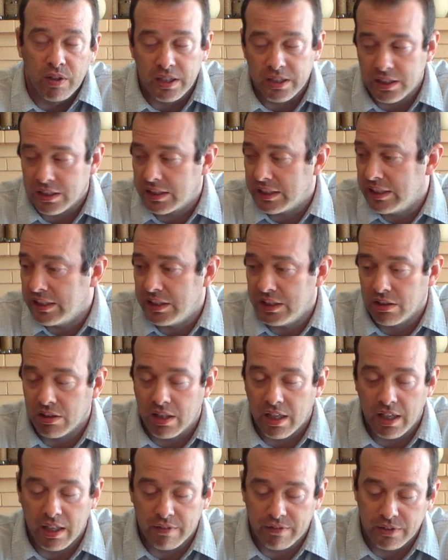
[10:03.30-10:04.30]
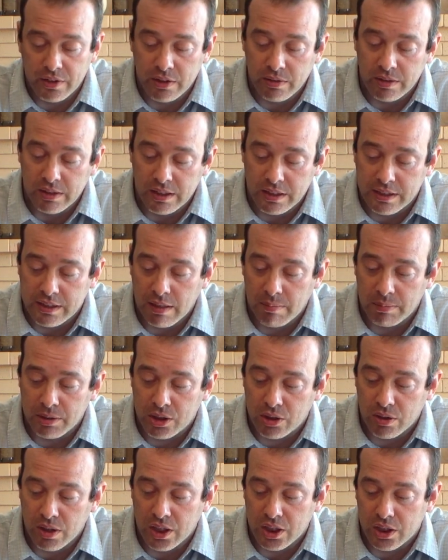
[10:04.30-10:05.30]
It's just easier kind of for doing this
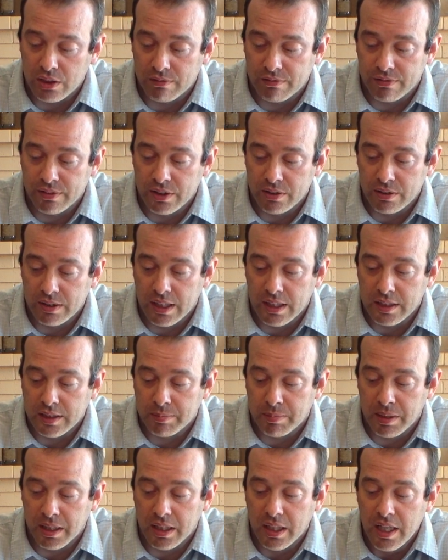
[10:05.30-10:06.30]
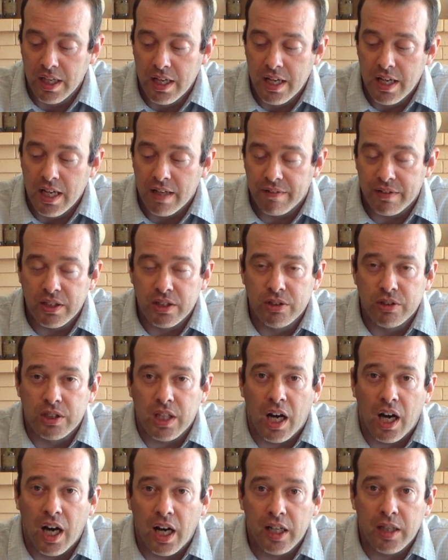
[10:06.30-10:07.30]
demonstration for you guys. But if you use
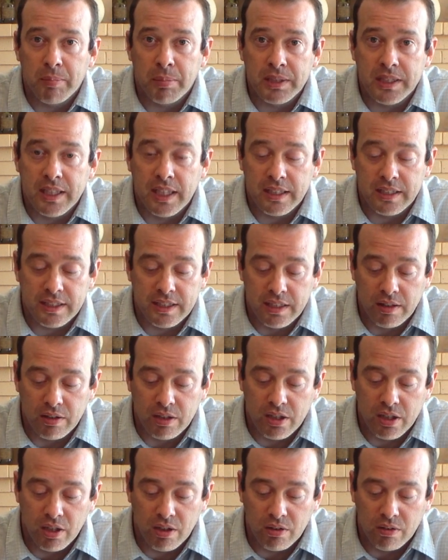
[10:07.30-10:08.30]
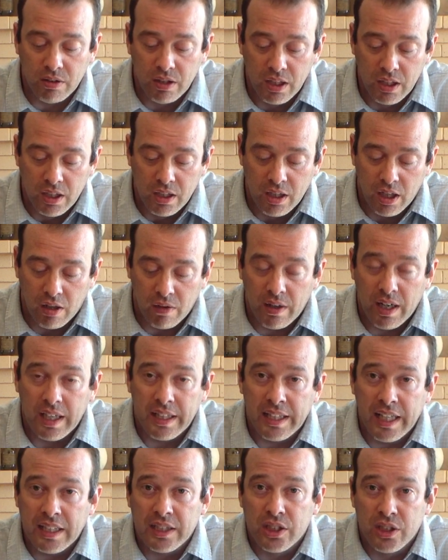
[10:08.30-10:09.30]
100% silicone, all right,
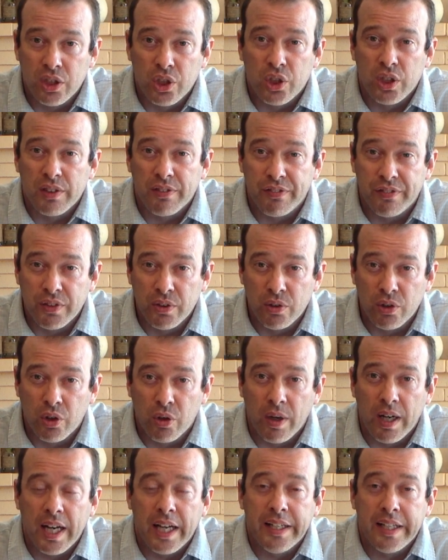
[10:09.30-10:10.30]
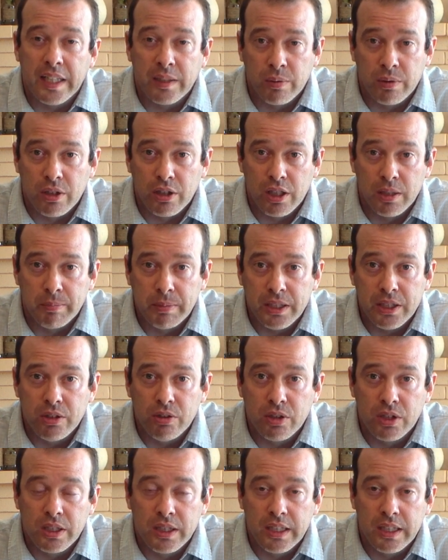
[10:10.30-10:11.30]
that's usually food grade. That's what they're going to be
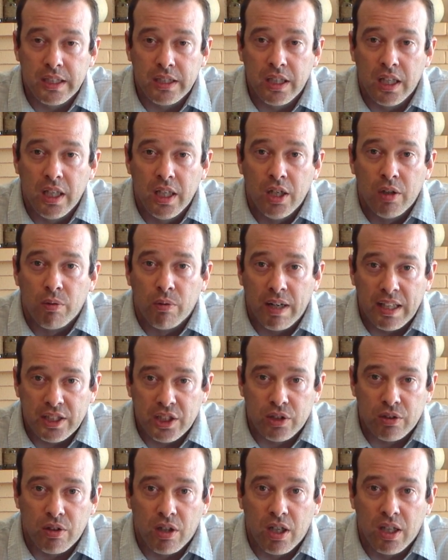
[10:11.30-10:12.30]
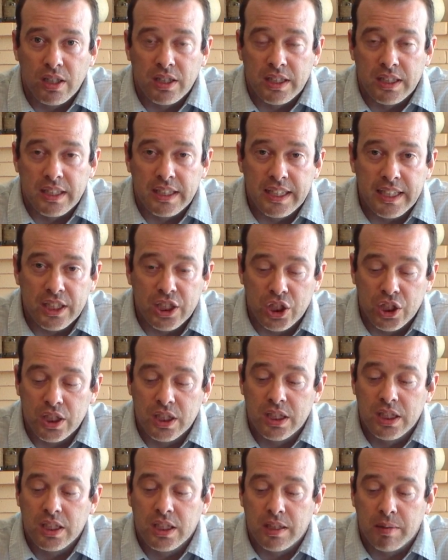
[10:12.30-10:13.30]
using in restaurants and
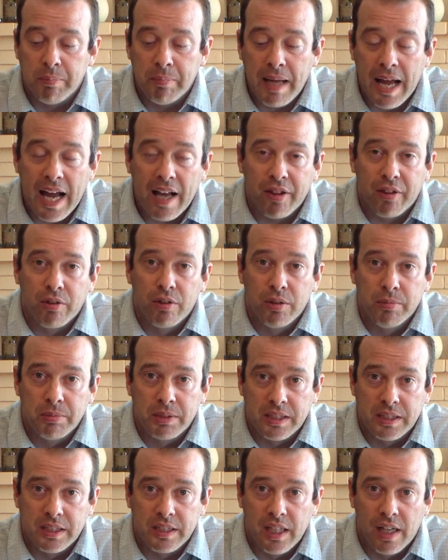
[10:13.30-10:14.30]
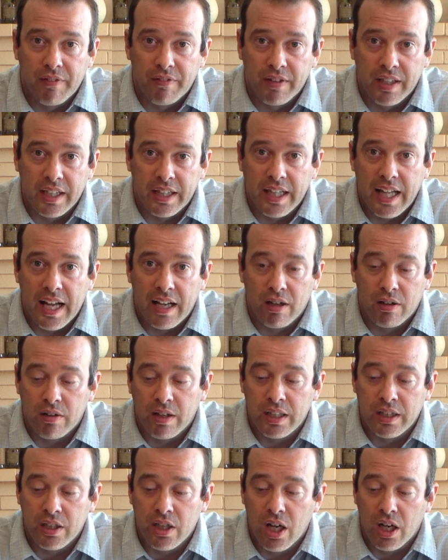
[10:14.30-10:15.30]
kitchens and bathrooms and stuff like that, all
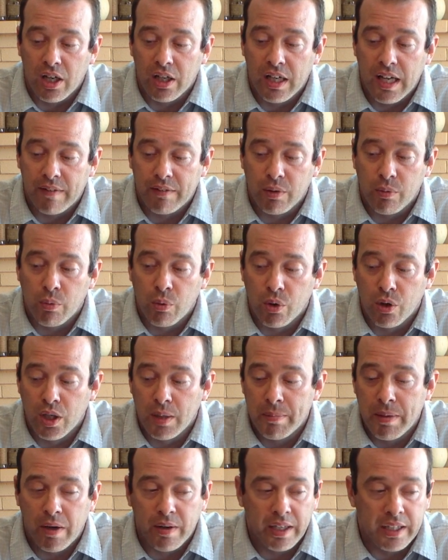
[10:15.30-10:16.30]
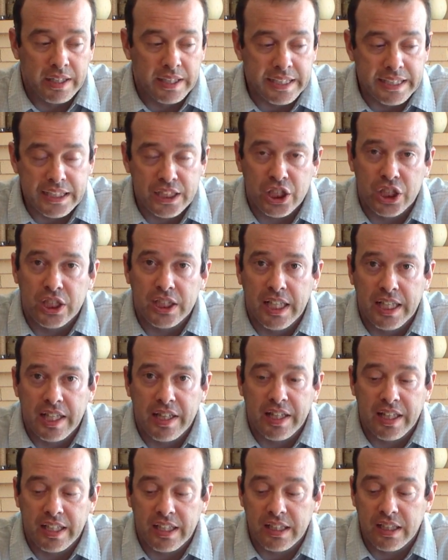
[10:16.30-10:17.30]
right? You're not going to have to worry about it leaching
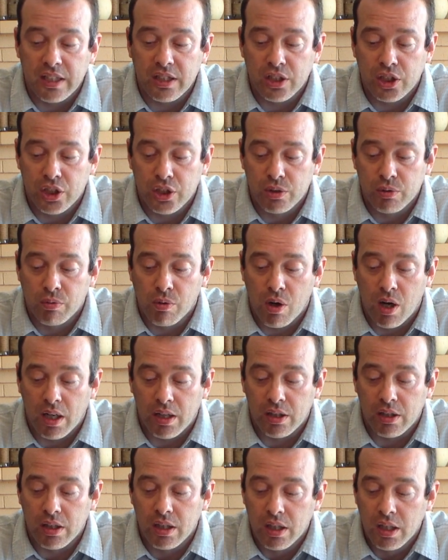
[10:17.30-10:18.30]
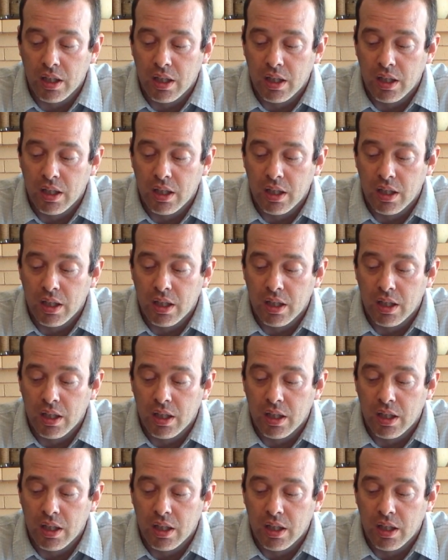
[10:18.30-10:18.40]
anything into your water.